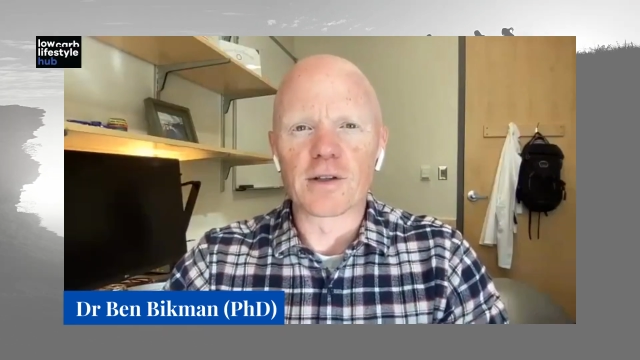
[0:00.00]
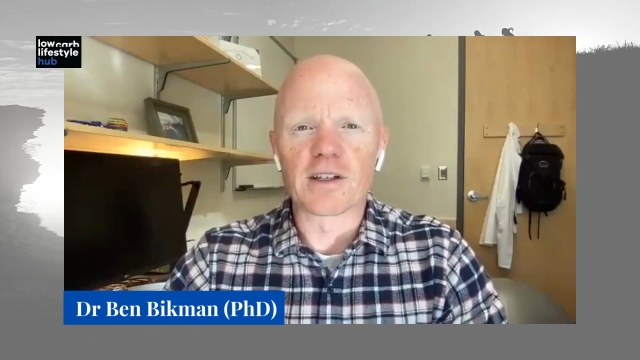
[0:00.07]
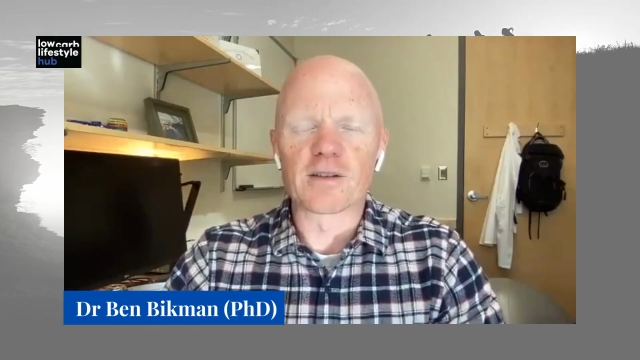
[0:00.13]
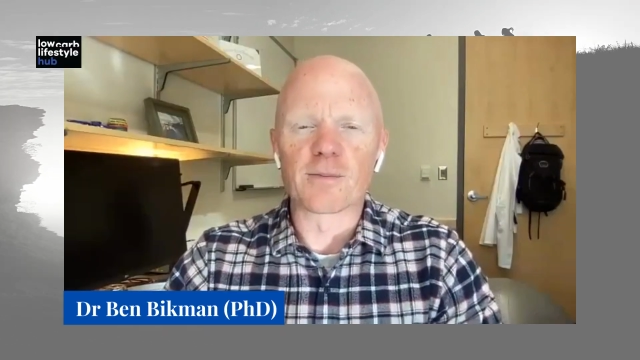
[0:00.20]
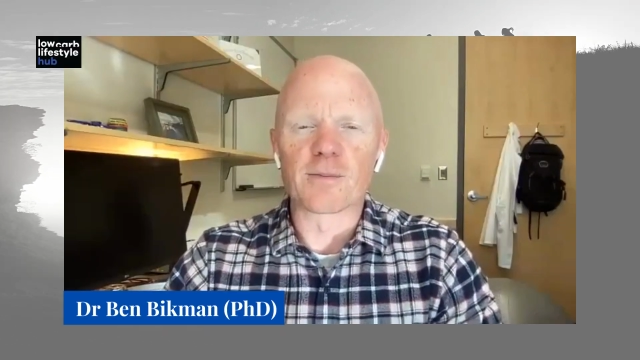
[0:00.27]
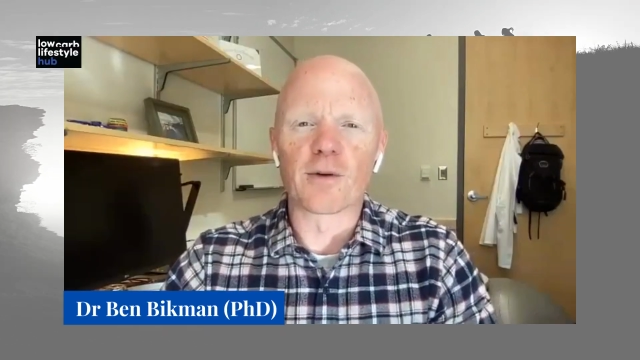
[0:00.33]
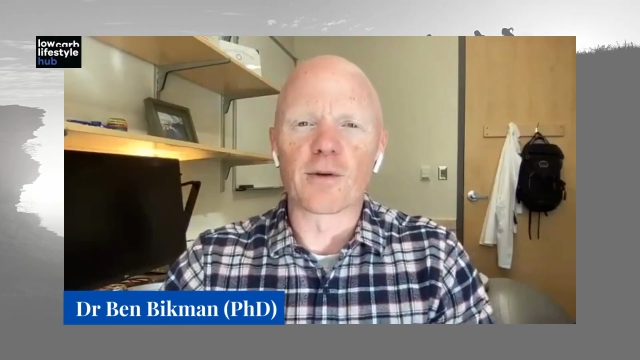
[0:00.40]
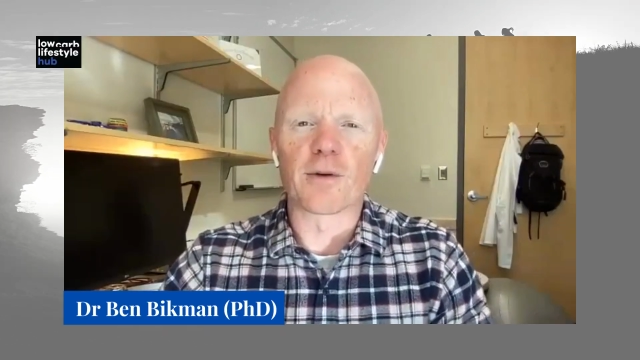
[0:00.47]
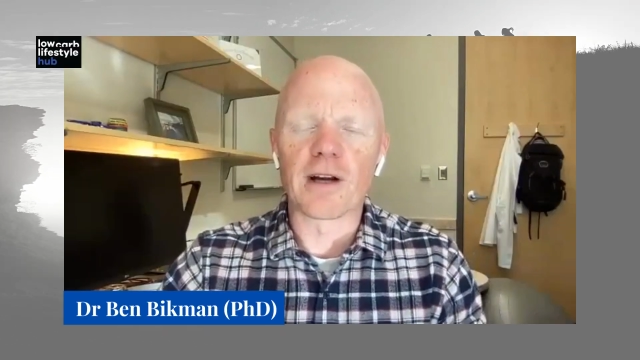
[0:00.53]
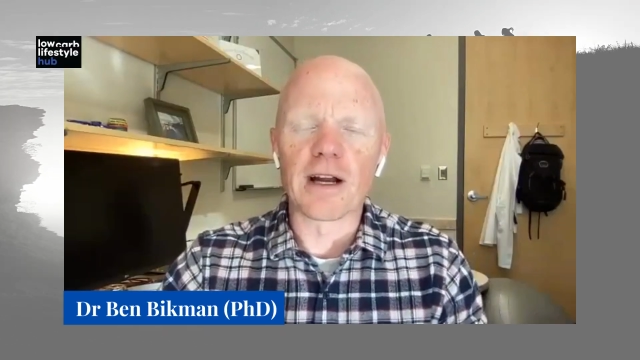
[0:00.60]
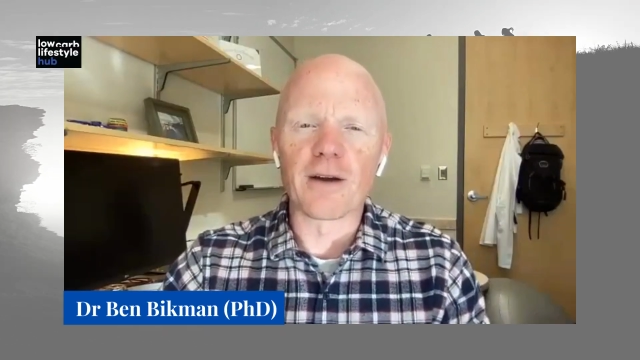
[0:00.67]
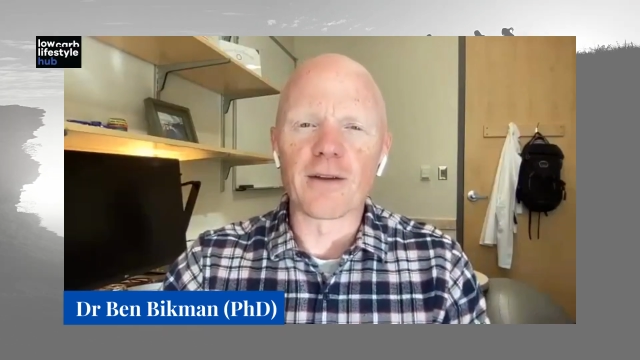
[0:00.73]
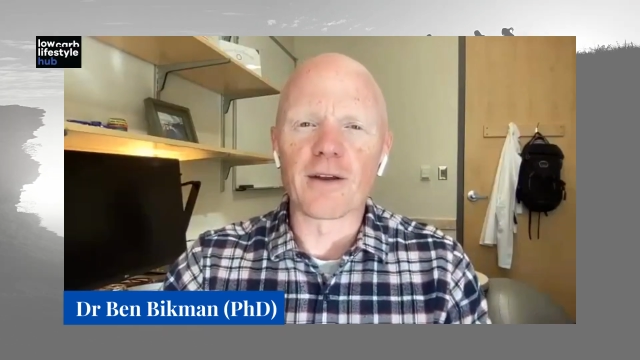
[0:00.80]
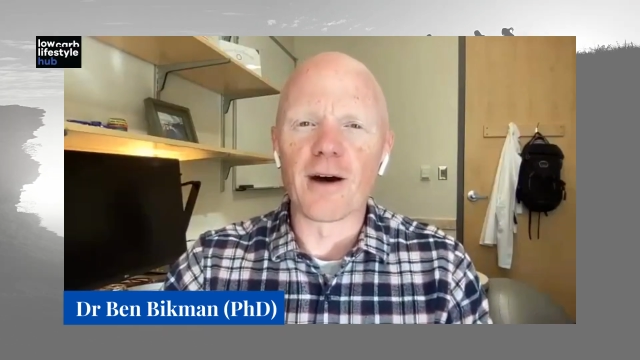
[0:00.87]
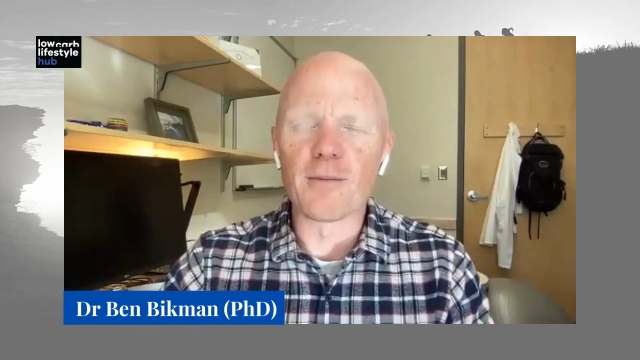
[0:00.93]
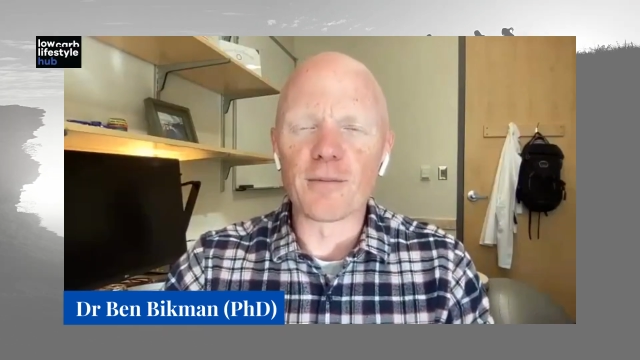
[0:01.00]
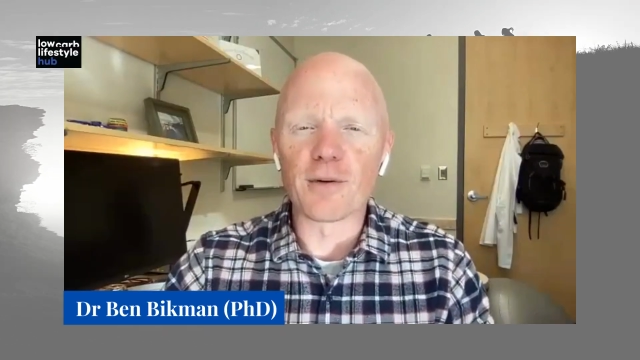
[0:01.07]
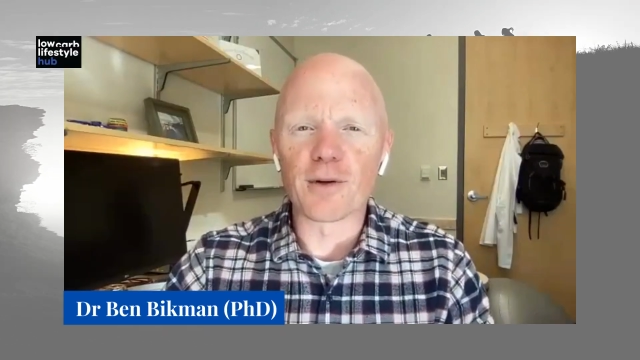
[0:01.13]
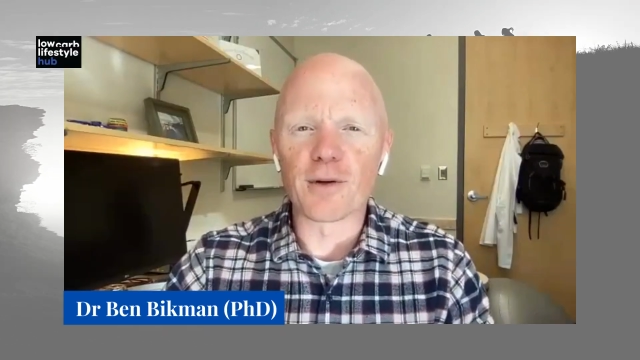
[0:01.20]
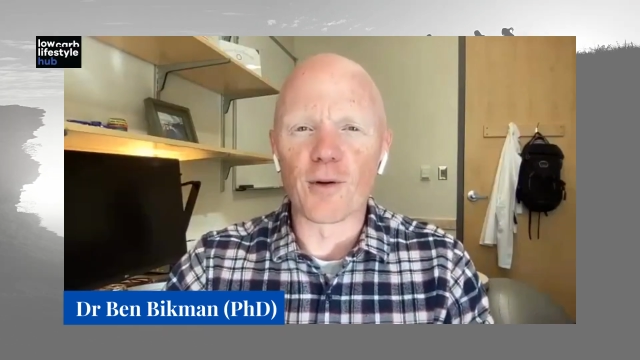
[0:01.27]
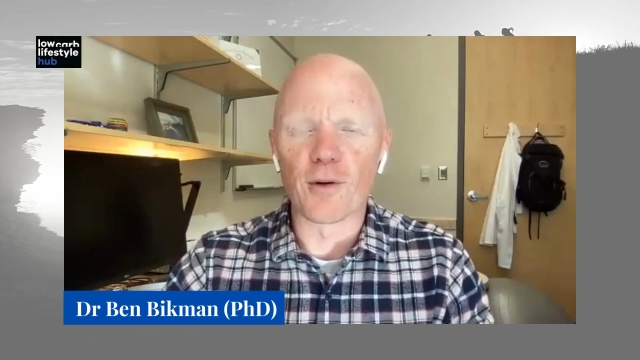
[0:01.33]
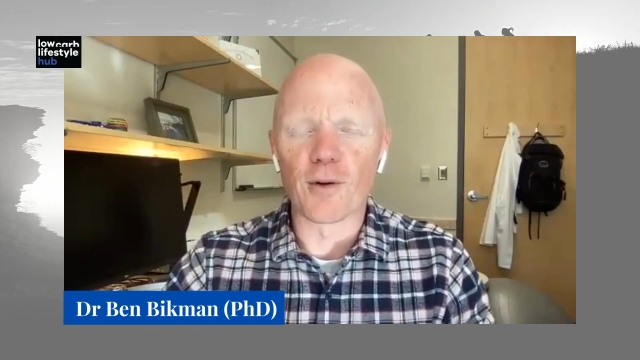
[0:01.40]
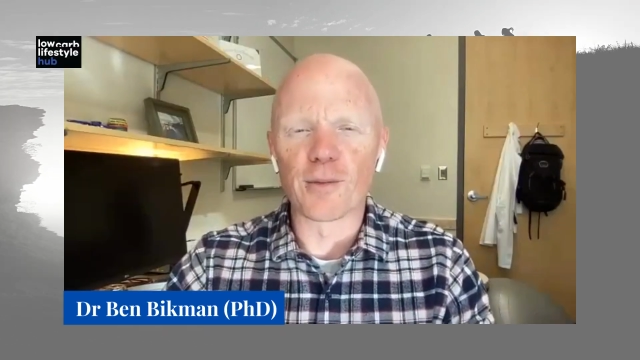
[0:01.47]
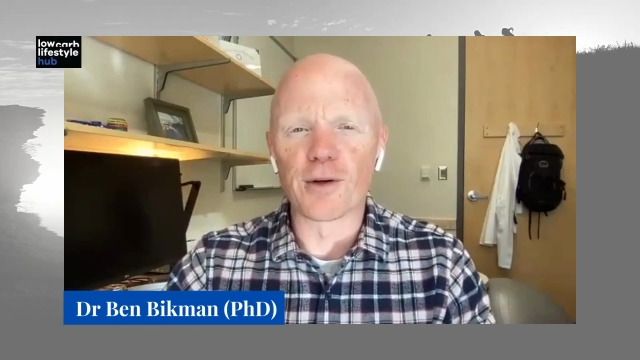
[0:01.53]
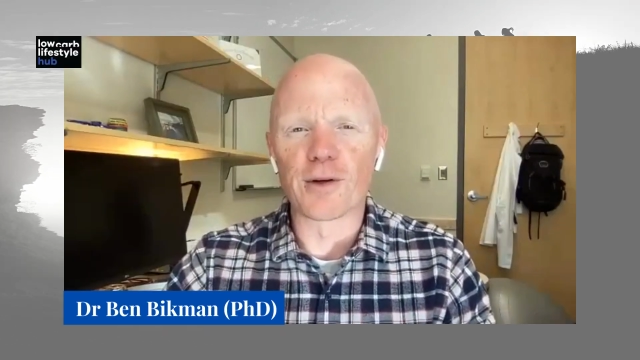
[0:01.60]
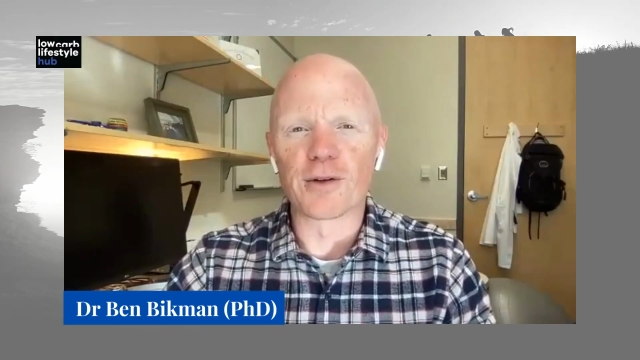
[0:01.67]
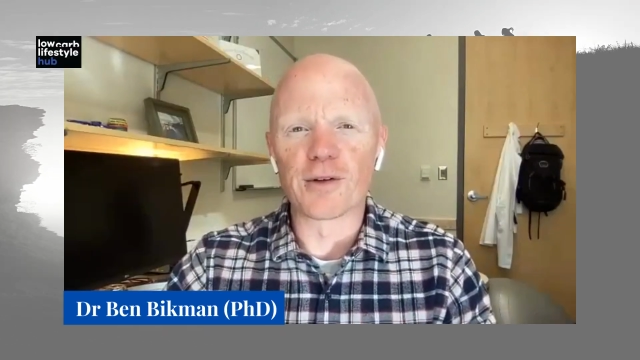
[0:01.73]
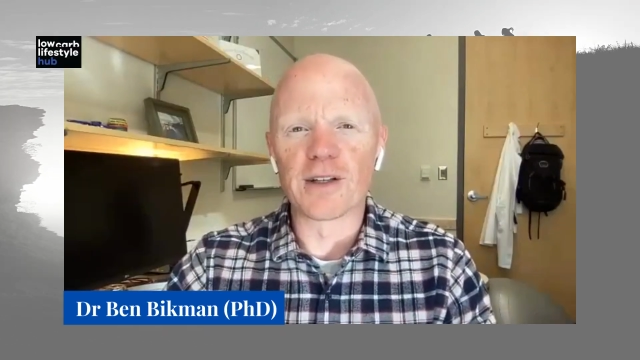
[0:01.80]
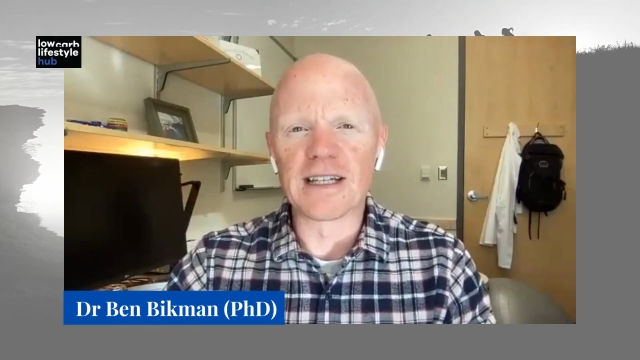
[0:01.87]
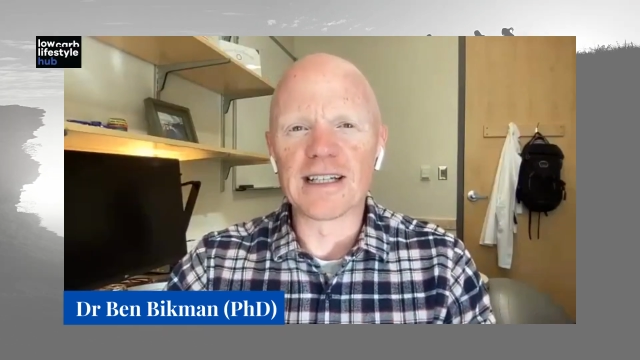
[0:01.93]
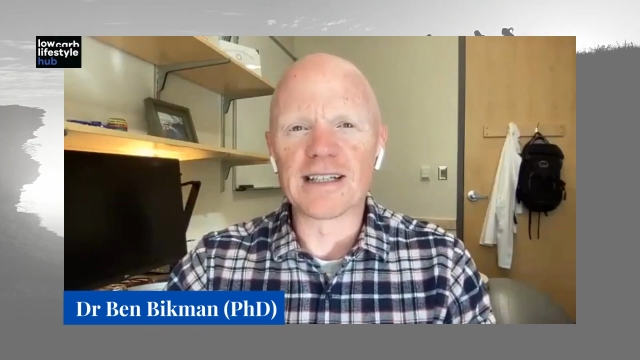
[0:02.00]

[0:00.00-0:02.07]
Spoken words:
explore how the humble hormone